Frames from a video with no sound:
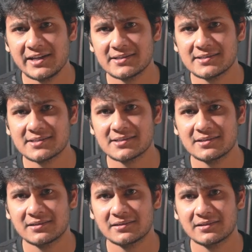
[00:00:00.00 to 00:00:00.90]

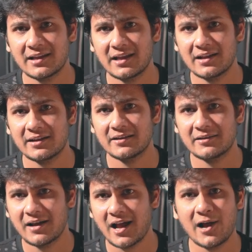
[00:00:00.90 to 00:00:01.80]
days.
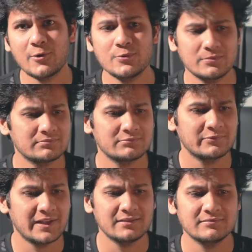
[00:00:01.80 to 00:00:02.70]
How?
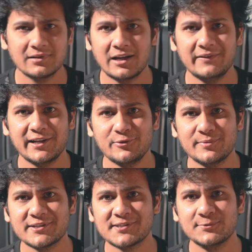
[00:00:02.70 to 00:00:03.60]
Well, I will tell you
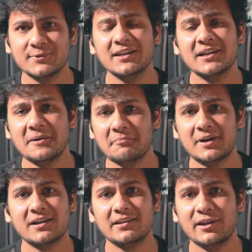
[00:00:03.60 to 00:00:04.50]
pretty soon,
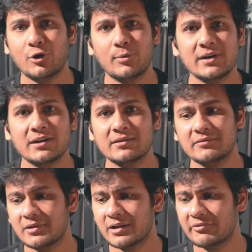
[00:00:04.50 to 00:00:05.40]
but the normal
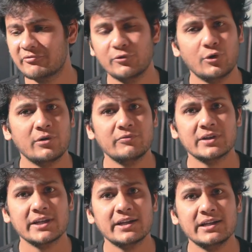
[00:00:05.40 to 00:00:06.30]
full-on
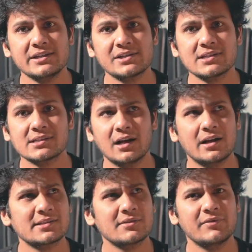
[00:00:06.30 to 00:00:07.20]
working conditions
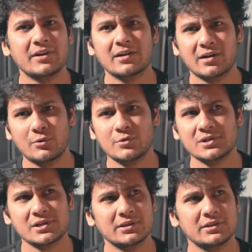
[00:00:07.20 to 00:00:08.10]
are somewhere
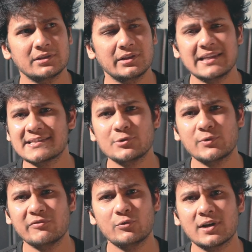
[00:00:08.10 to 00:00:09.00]
around less than
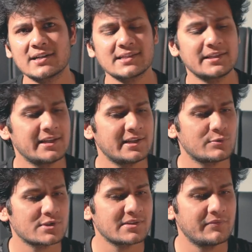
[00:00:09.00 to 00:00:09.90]
24 hours. I think it
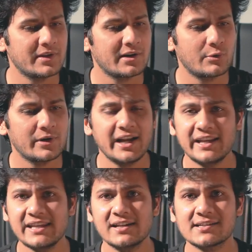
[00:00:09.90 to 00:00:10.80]
was somewhere around
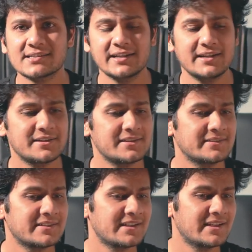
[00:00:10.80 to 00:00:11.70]
18 hours I read.
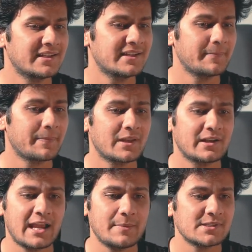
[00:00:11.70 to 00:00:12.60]

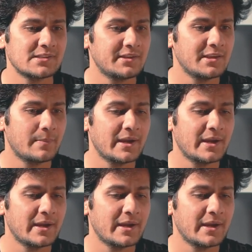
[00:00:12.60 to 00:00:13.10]
Type is lithium